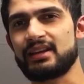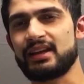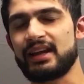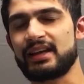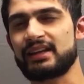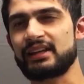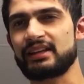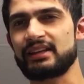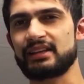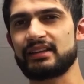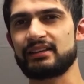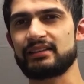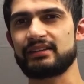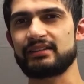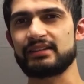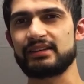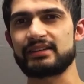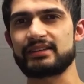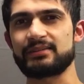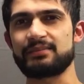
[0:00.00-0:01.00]
again,
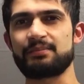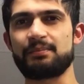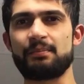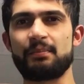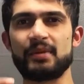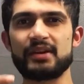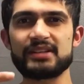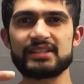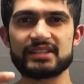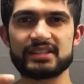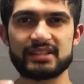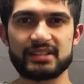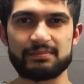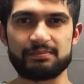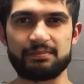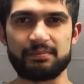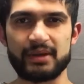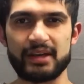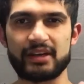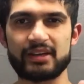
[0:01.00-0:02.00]
it's a much
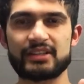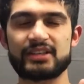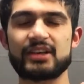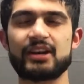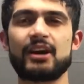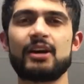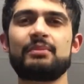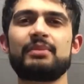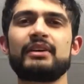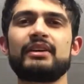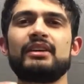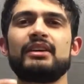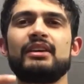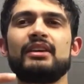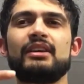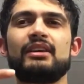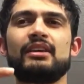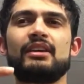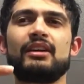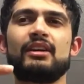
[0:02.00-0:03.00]
bigger topic
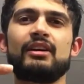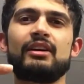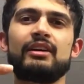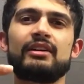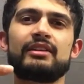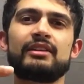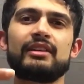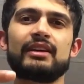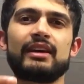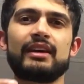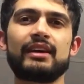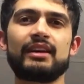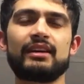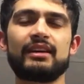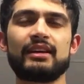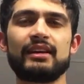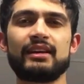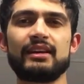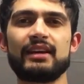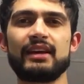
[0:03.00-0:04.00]
on
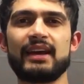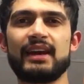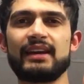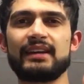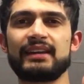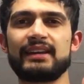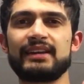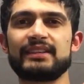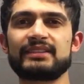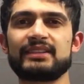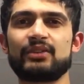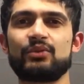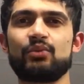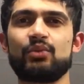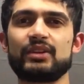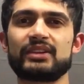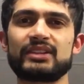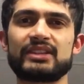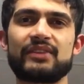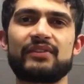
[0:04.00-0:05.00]
analyzing
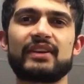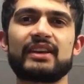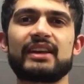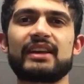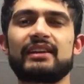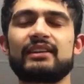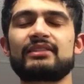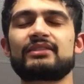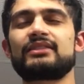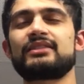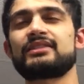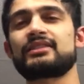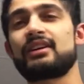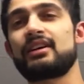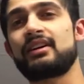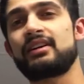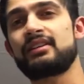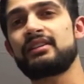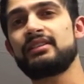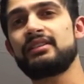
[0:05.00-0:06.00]
what the different characters
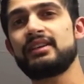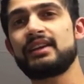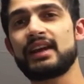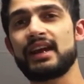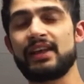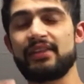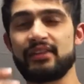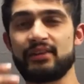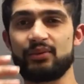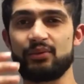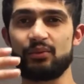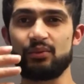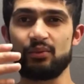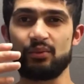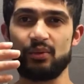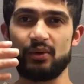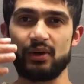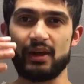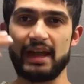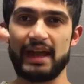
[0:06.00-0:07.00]
are and then
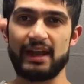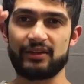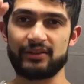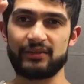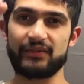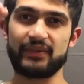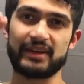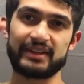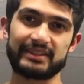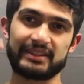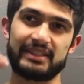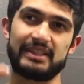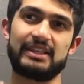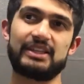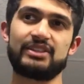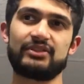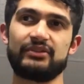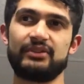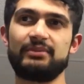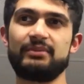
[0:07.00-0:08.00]
how to fix
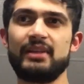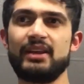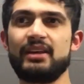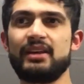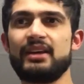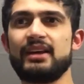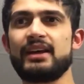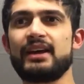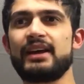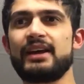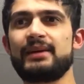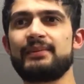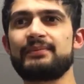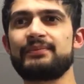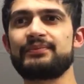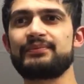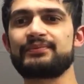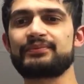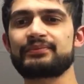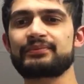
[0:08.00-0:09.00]
each of them.
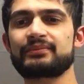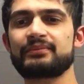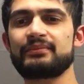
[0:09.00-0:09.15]
Um,